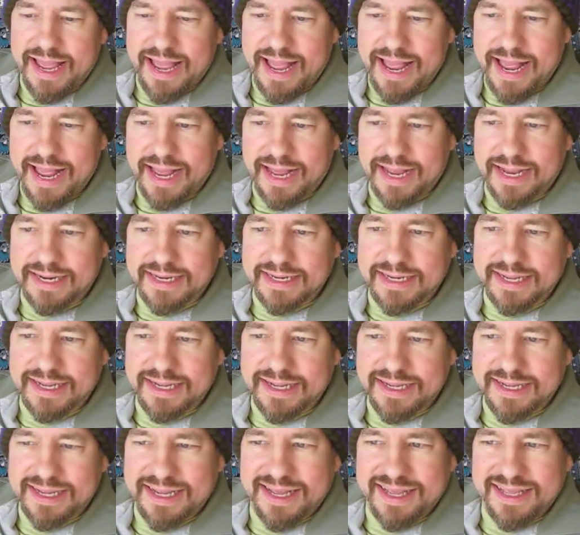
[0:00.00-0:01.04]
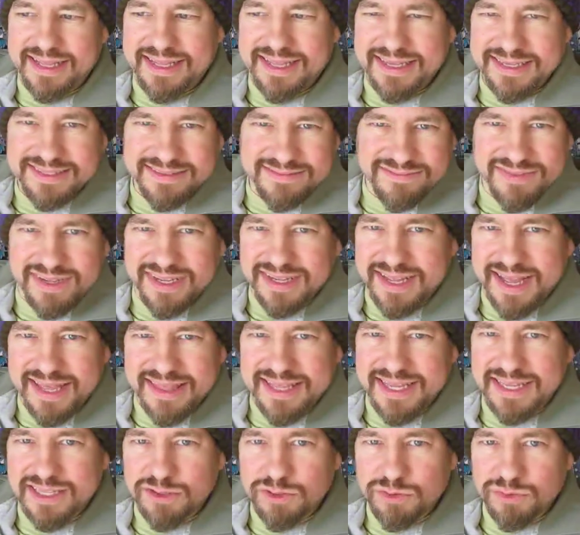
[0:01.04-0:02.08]
And I
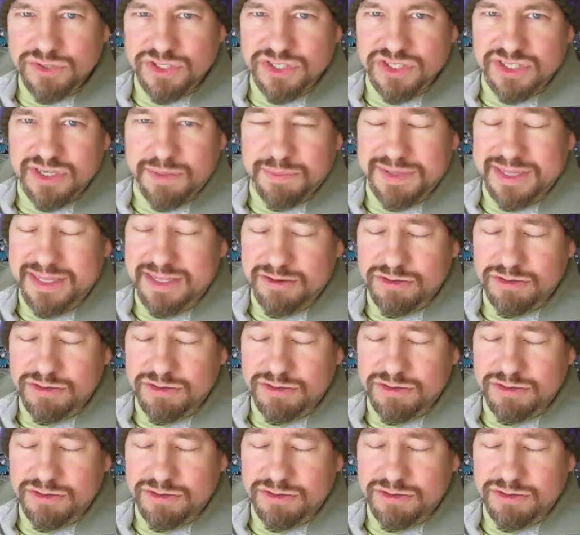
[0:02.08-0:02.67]
think it loses something.